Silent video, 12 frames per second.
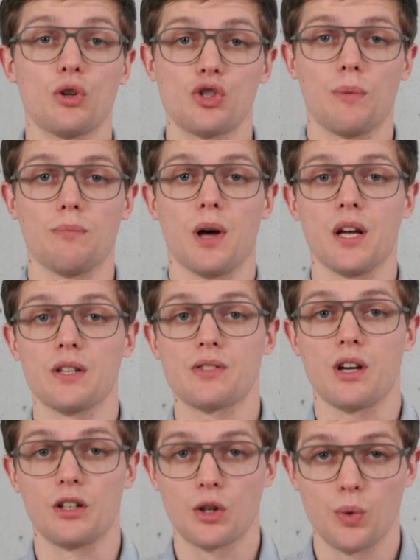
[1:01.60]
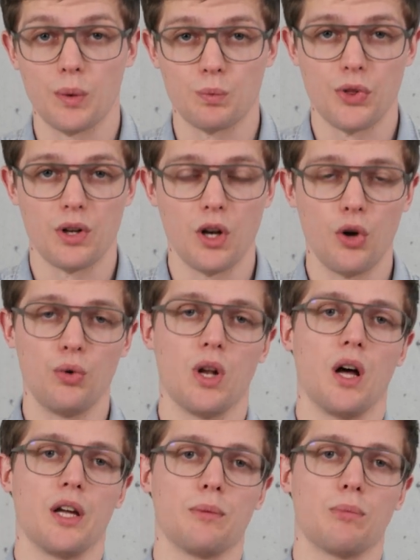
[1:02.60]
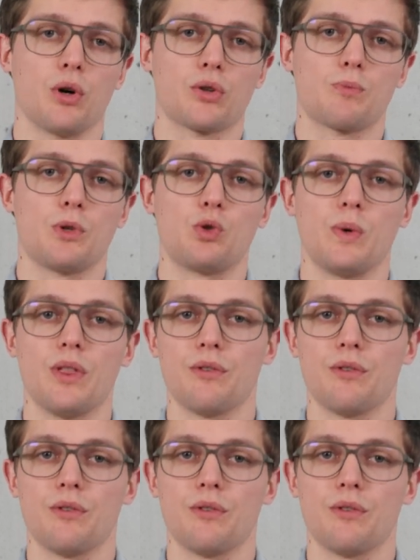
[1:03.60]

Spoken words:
John bikes are equipped with a low-lying box between the